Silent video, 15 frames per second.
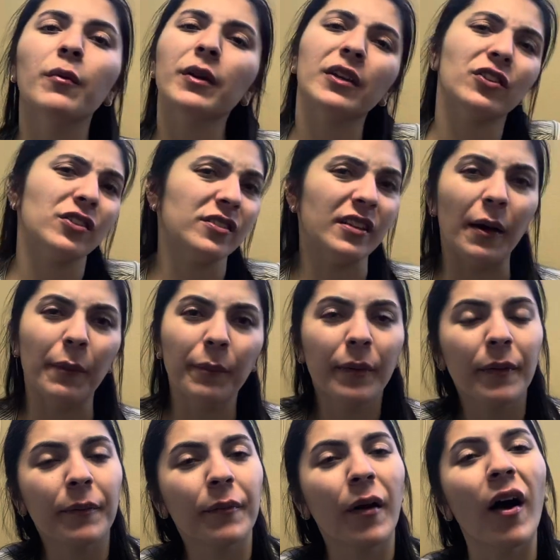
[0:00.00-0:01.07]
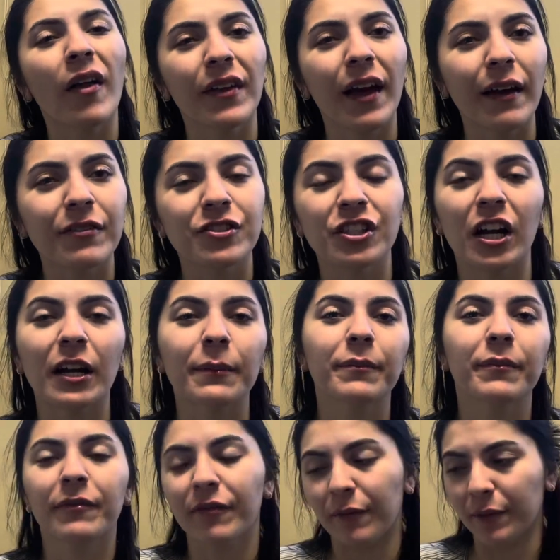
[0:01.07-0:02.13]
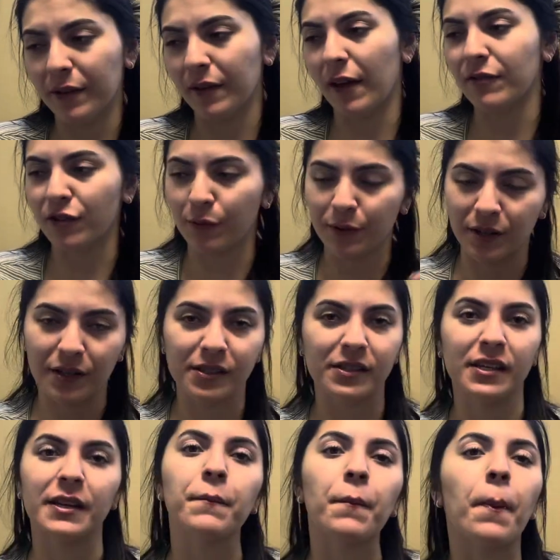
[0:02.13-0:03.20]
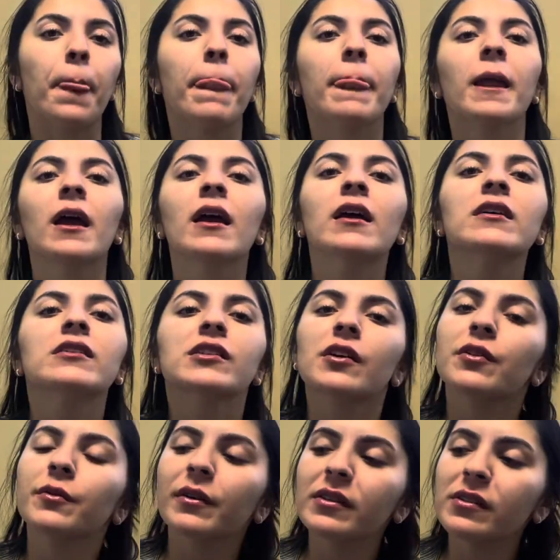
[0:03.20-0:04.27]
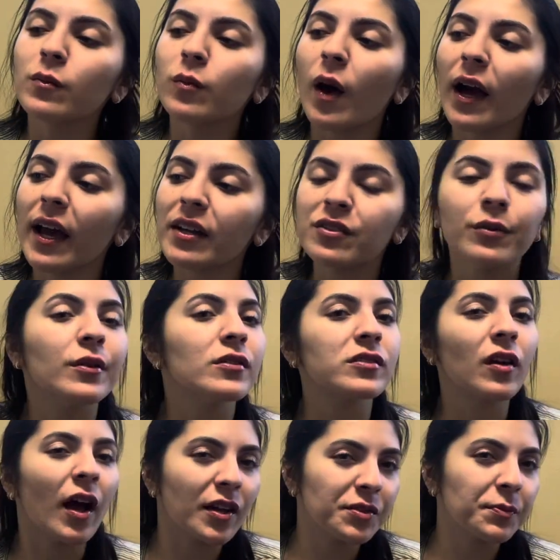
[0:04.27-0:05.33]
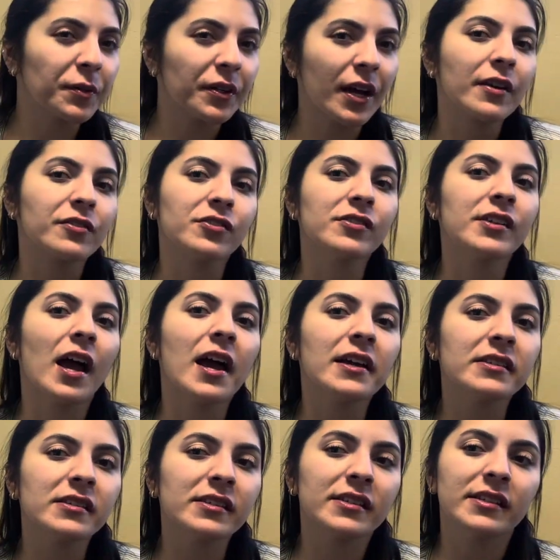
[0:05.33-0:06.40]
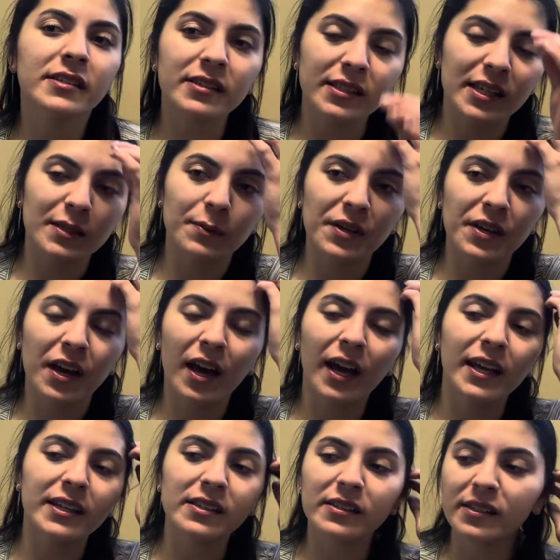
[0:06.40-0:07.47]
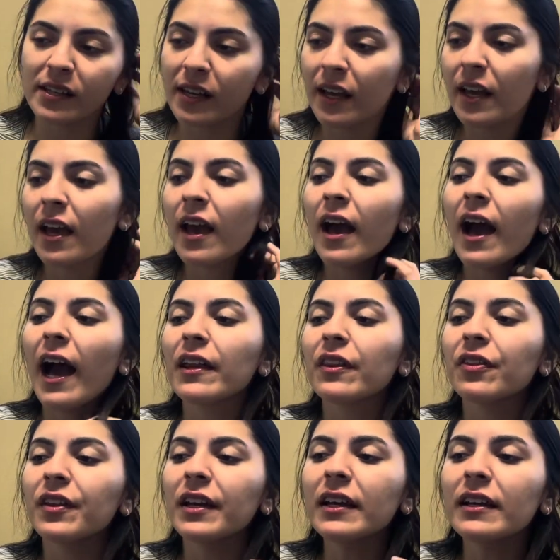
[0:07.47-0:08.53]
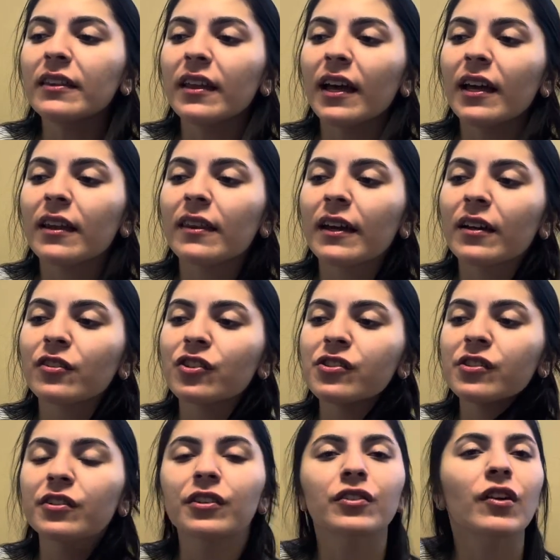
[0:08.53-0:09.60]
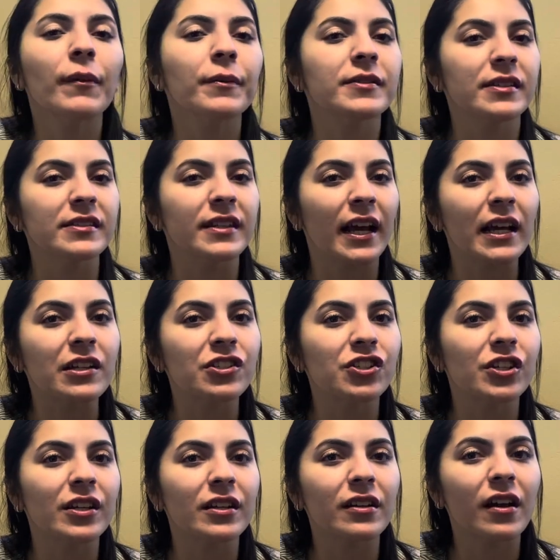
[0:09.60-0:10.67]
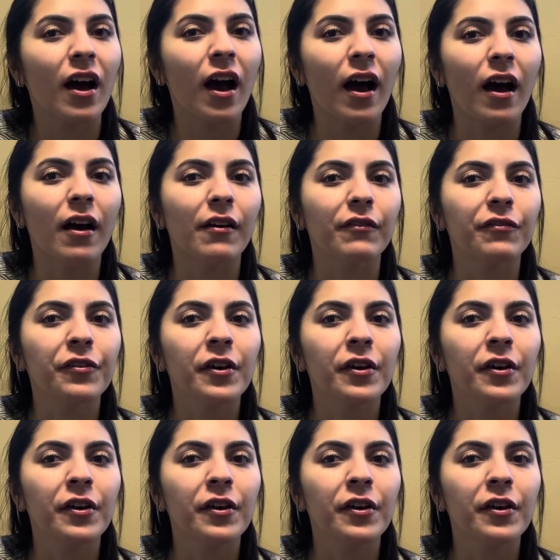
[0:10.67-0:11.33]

Just stop on the F sharp, from the F sharp to the C. So the reason why I do the Schlossberg exercises is because I think that they're just a good representation of